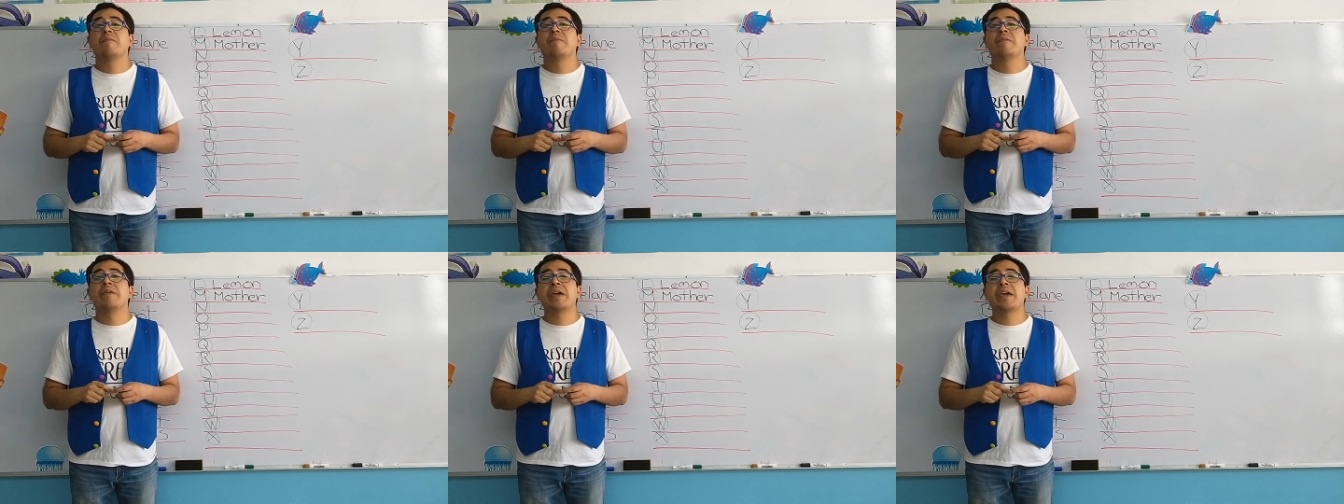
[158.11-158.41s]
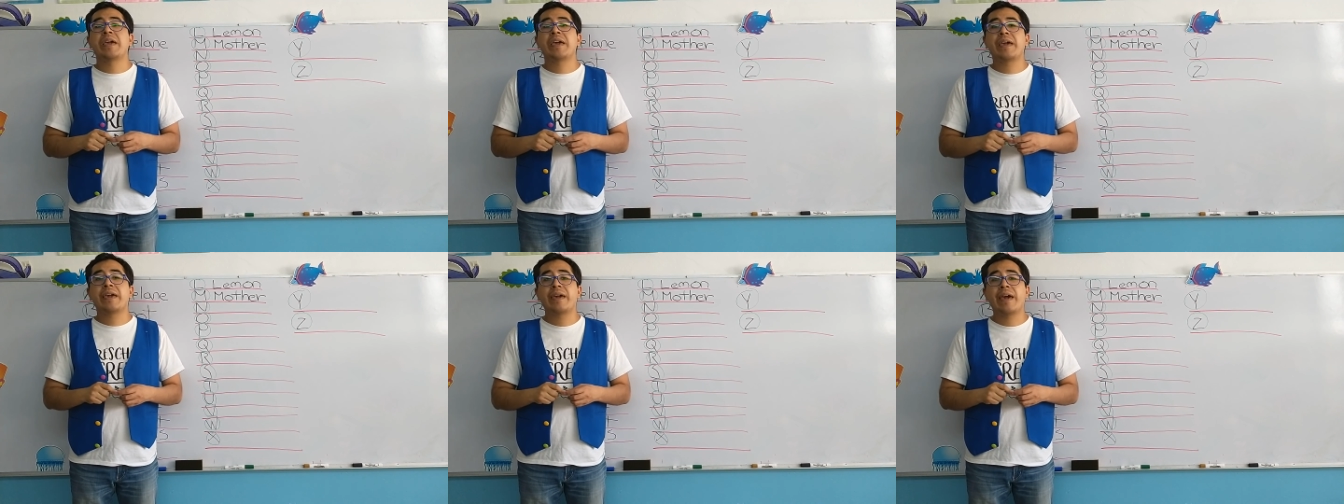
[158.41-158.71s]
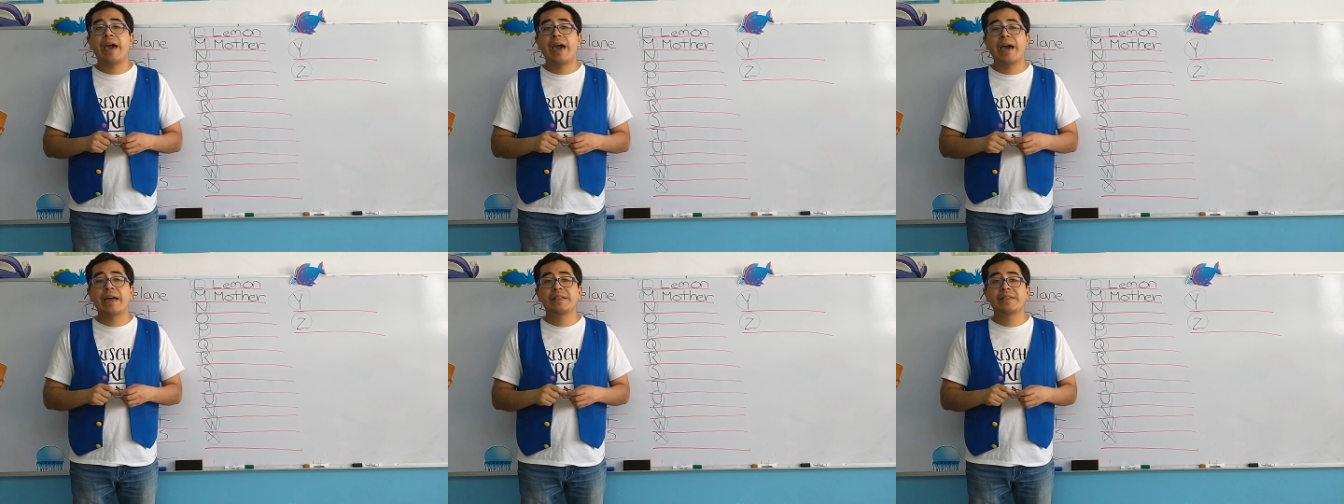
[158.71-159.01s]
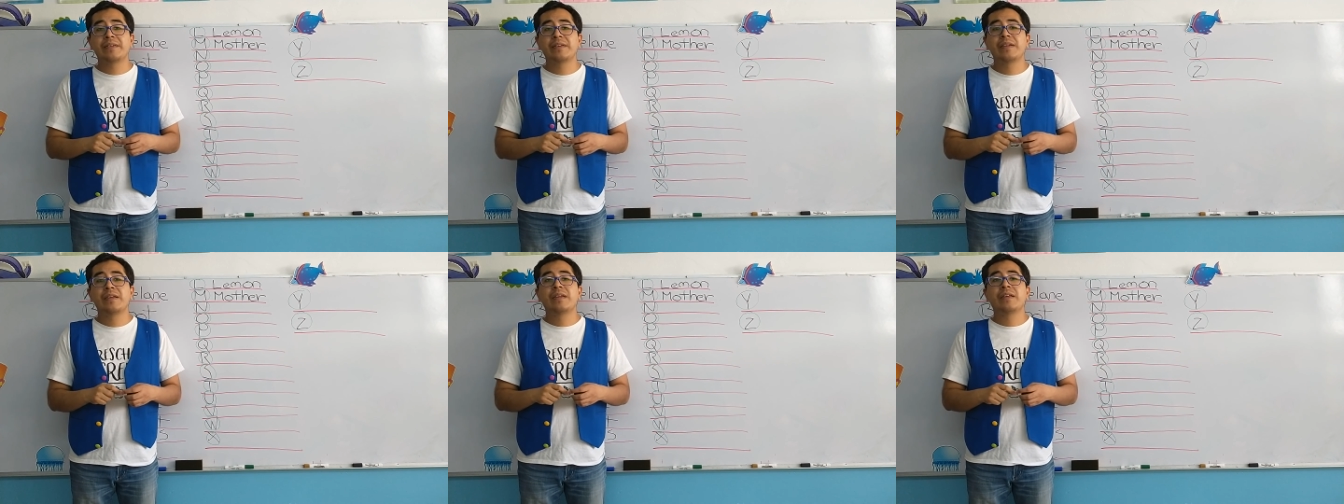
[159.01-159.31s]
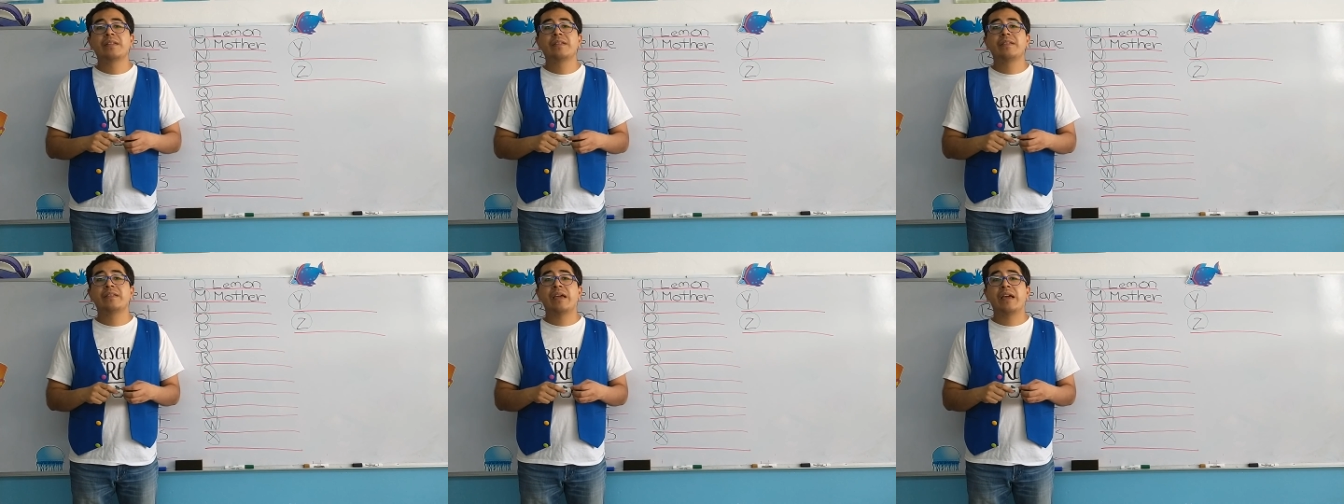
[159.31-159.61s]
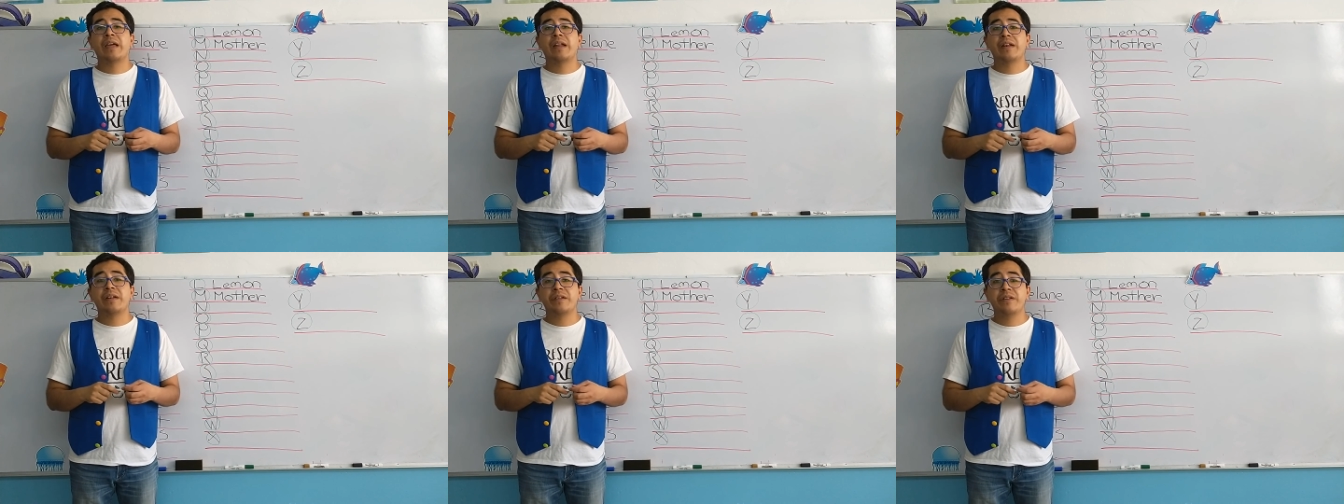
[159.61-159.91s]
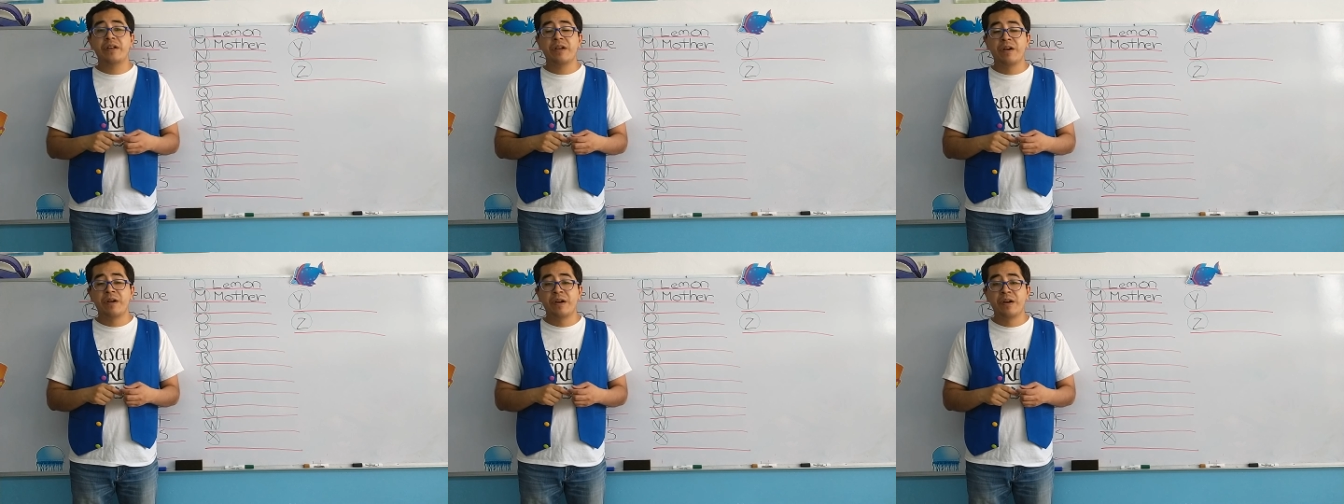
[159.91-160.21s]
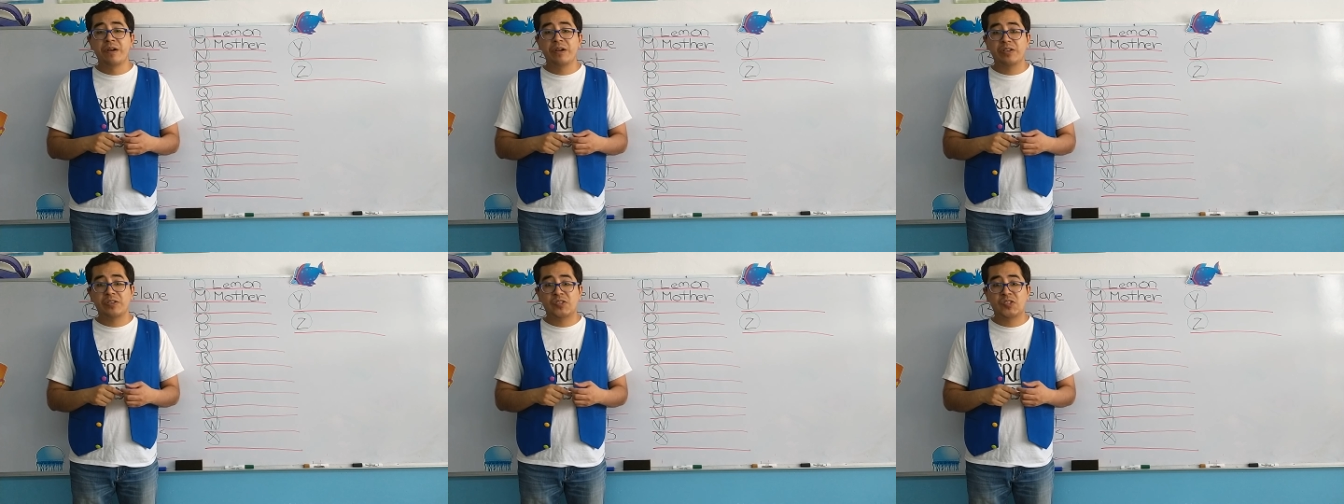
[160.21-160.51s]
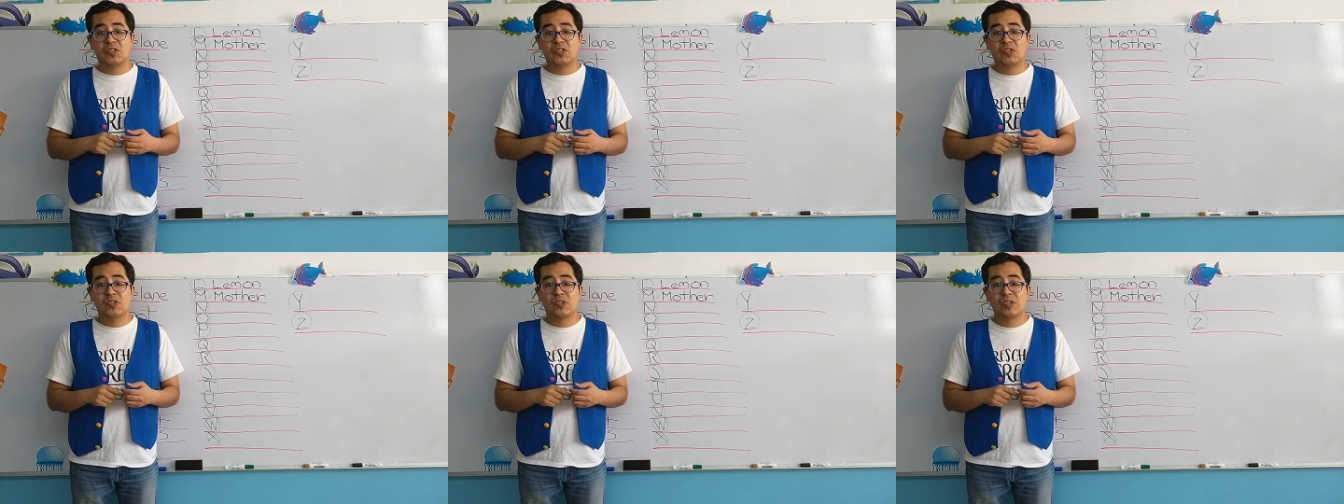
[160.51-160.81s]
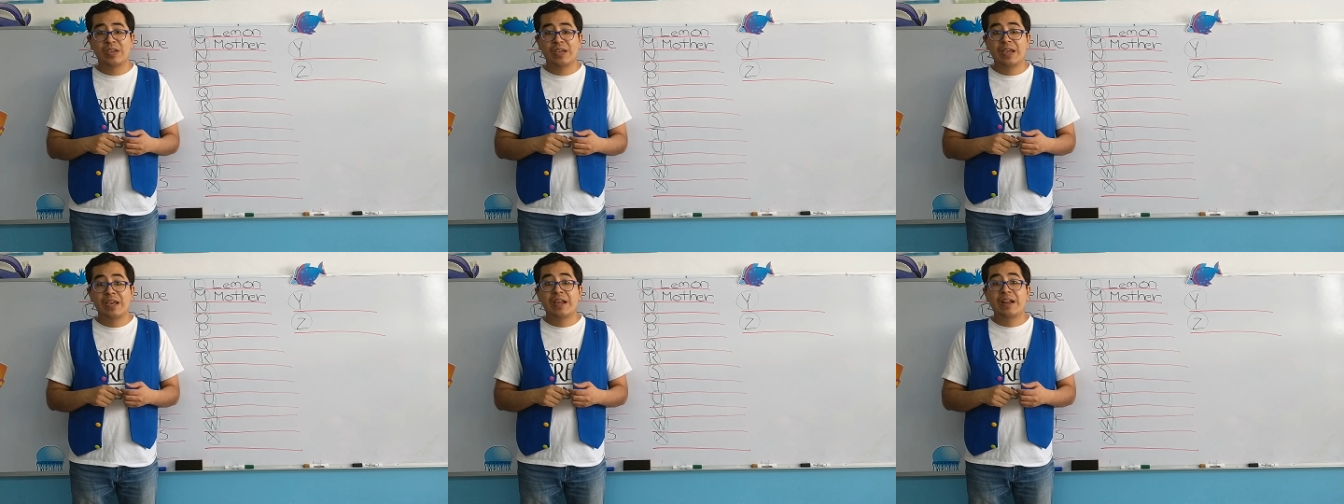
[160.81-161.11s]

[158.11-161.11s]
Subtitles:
we had the nurse.